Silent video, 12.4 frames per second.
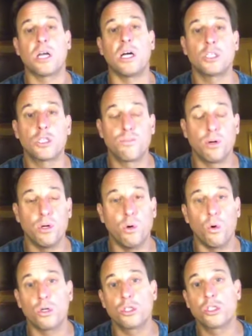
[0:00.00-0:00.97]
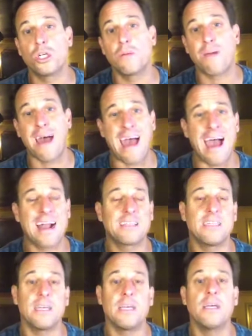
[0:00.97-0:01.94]
entrepreneurship,
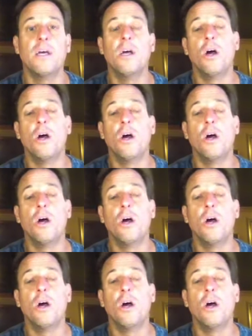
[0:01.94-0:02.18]
acting,